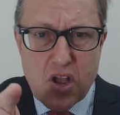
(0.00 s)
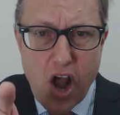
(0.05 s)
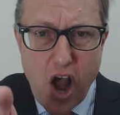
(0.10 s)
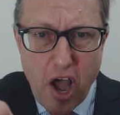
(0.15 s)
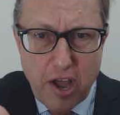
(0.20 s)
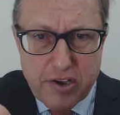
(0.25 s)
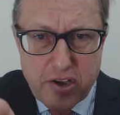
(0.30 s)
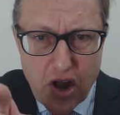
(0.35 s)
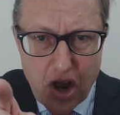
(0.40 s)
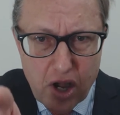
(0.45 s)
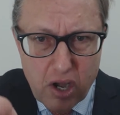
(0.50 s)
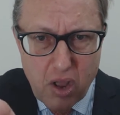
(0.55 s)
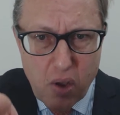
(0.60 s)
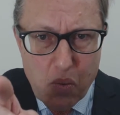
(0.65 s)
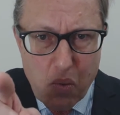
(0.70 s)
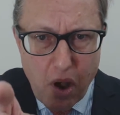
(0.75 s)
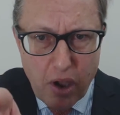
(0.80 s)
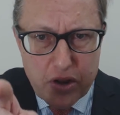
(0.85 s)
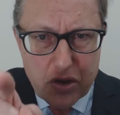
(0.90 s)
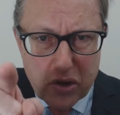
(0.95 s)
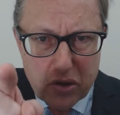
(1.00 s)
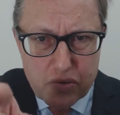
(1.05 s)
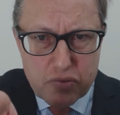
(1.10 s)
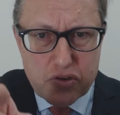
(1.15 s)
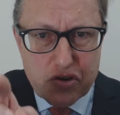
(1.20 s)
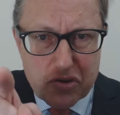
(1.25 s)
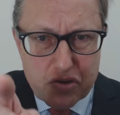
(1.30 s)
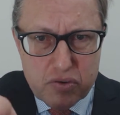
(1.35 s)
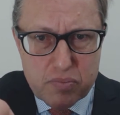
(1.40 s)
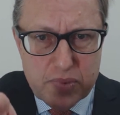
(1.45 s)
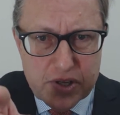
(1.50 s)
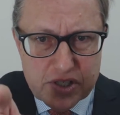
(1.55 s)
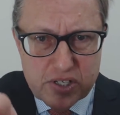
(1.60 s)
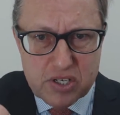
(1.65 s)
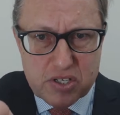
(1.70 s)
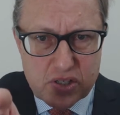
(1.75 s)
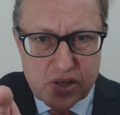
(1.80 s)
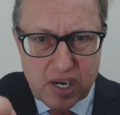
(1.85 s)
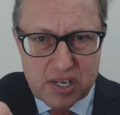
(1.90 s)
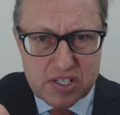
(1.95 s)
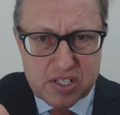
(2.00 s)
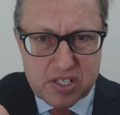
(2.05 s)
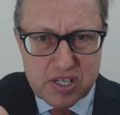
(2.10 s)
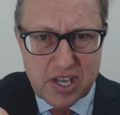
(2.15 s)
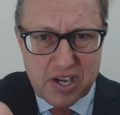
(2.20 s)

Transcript: I don't like what you do, Mr. Trustee.